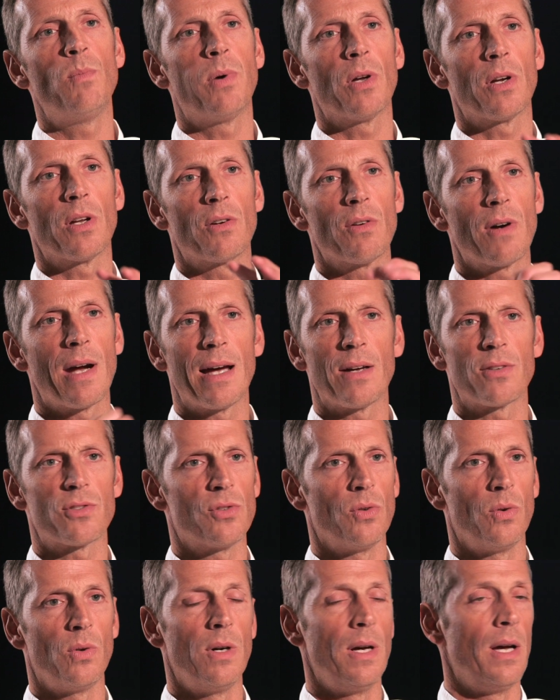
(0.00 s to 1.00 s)
put a
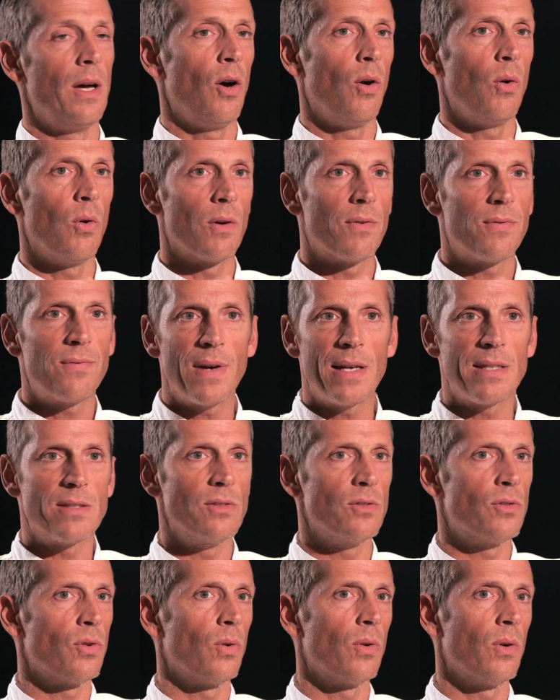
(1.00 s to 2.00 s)
grouse or a
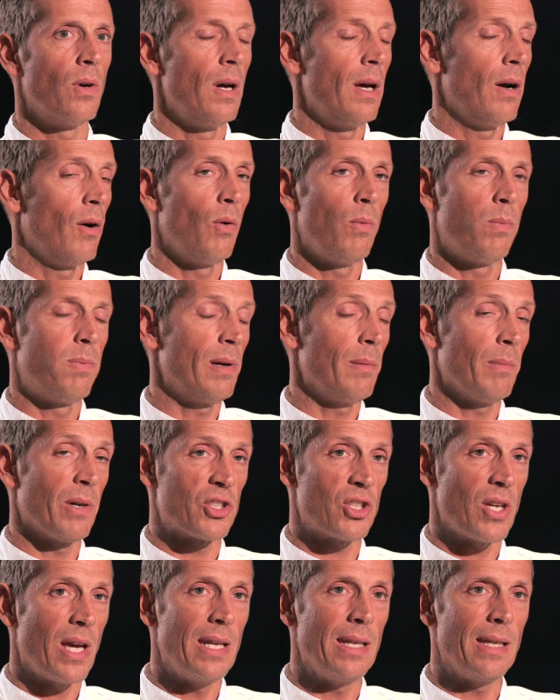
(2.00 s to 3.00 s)
pheasant or pretty
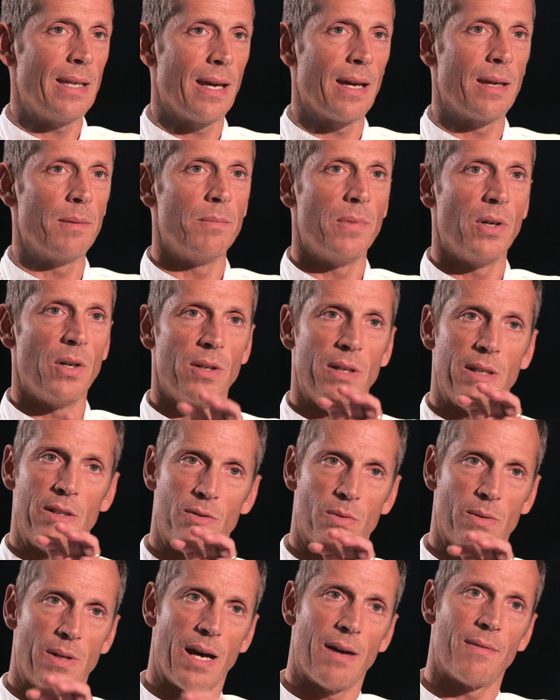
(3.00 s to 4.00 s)
much any game bird
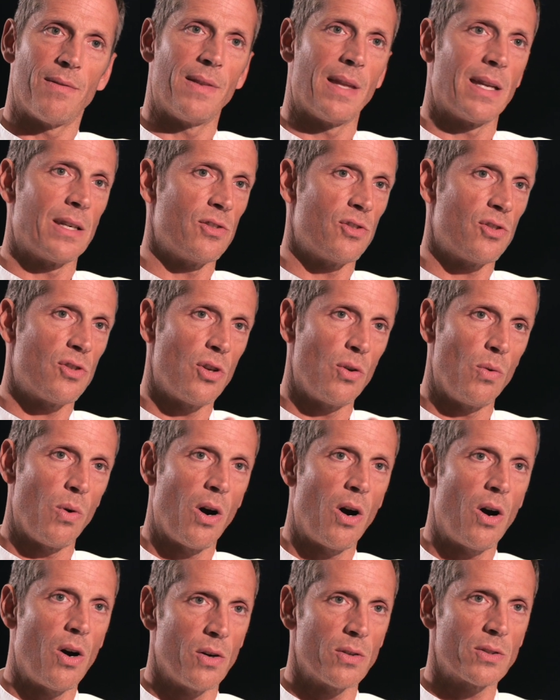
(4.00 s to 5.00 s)
into an oven that is too
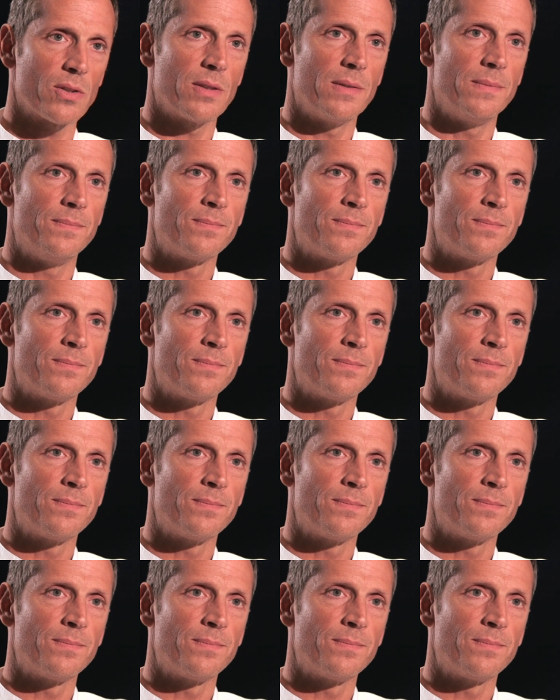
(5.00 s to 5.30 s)
hot,